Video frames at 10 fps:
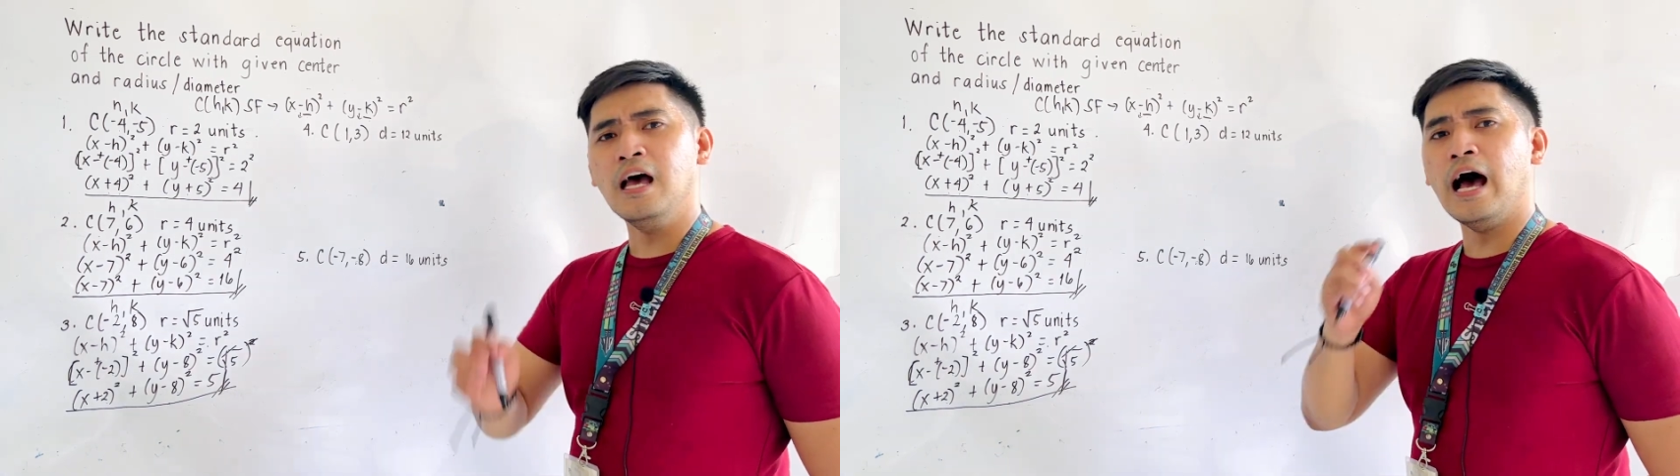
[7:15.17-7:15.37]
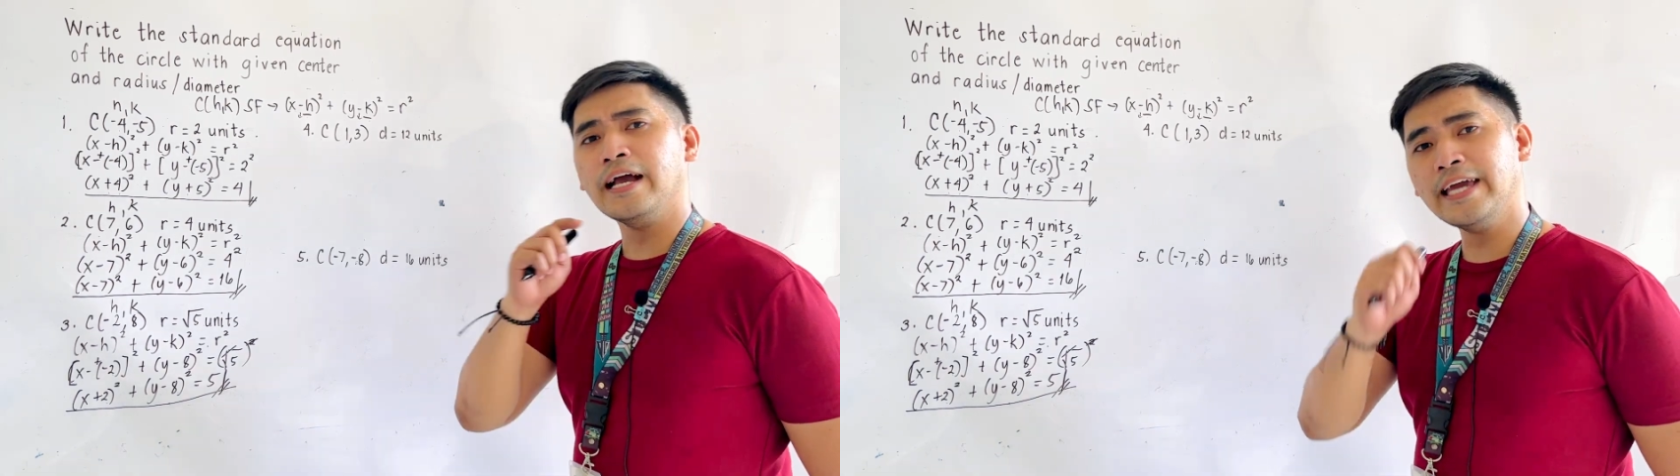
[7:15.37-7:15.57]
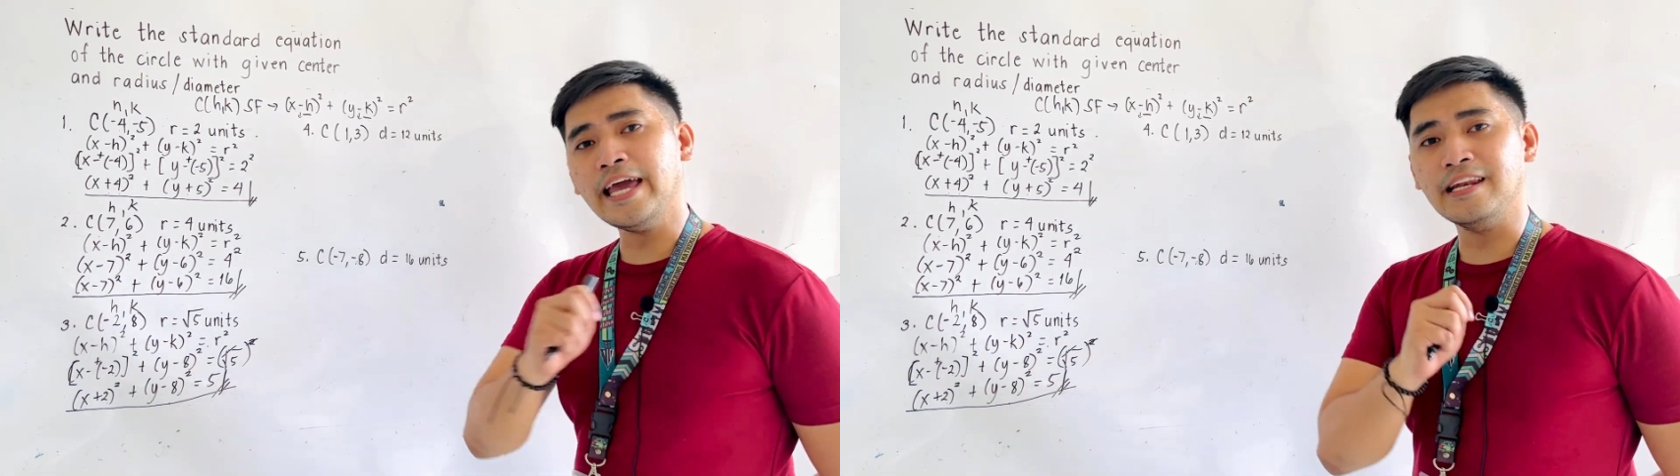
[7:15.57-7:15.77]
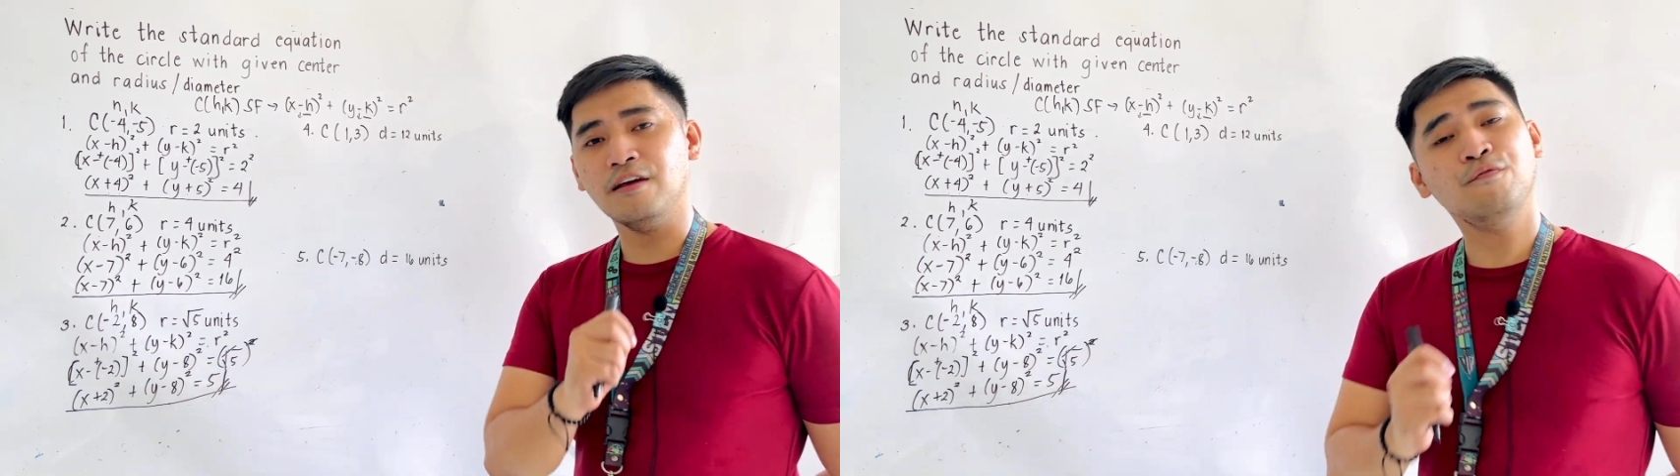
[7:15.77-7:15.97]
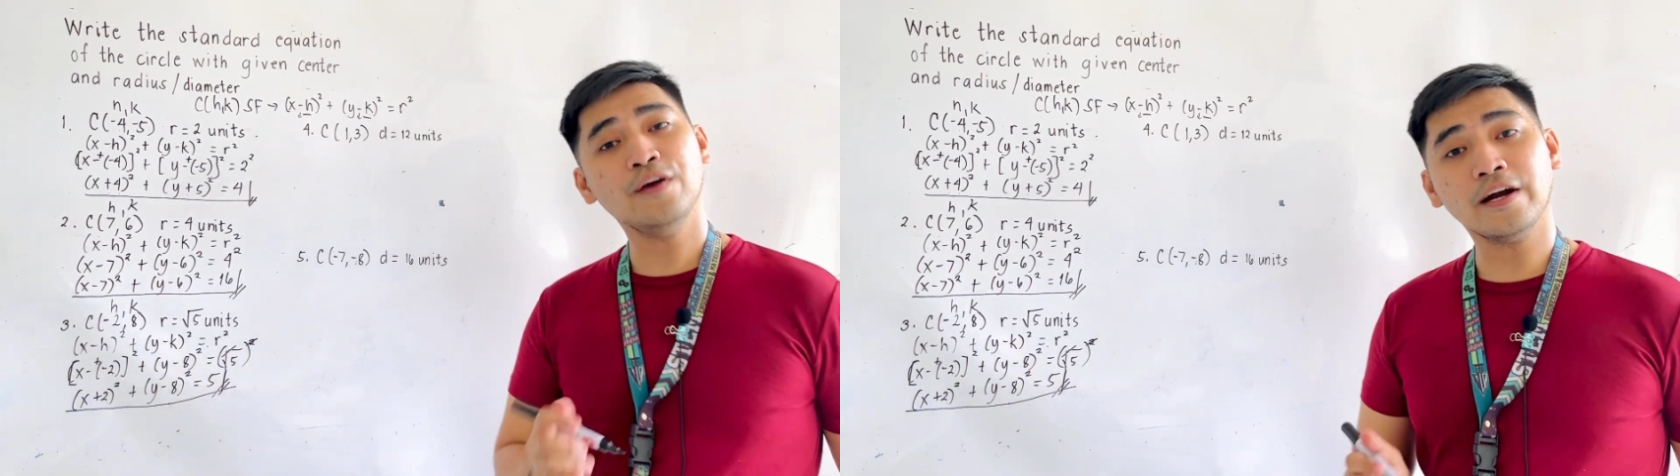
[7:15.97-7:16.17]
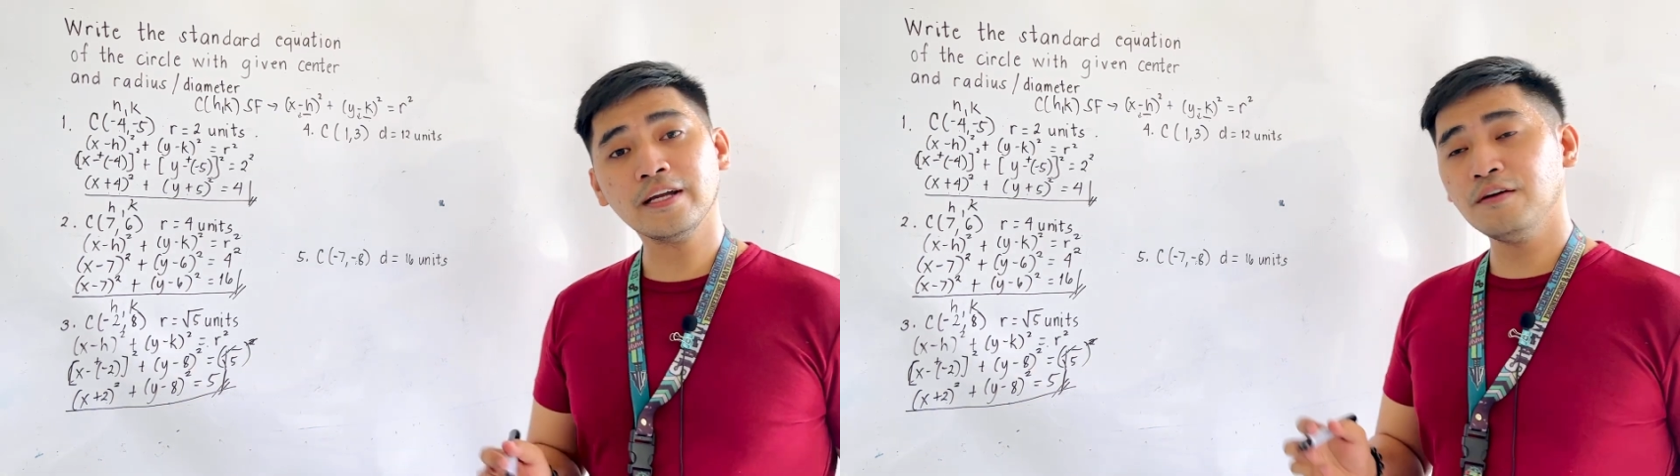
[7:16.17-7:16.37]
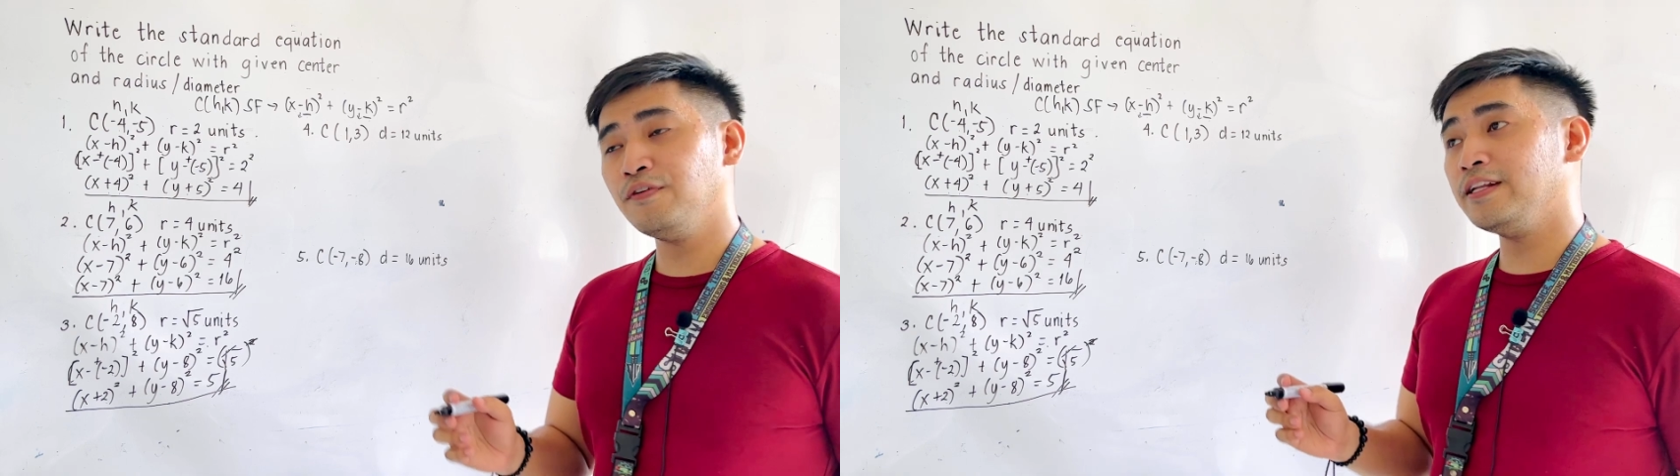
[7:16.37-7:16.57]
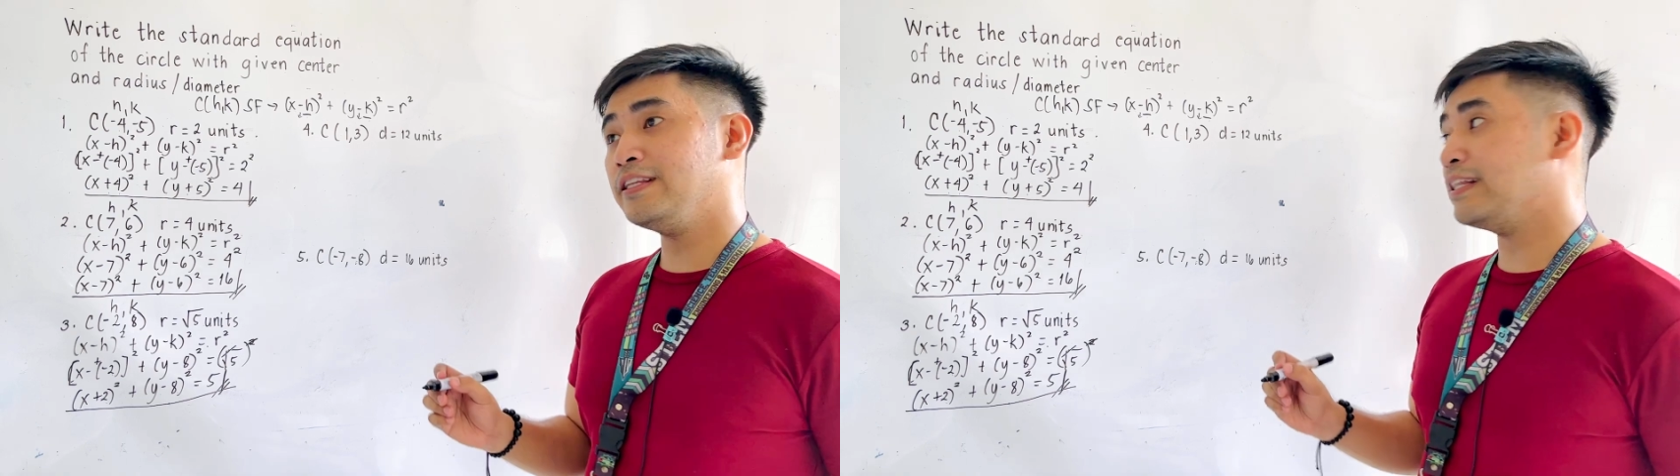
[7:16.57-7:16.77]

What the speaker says: Again, if we are given the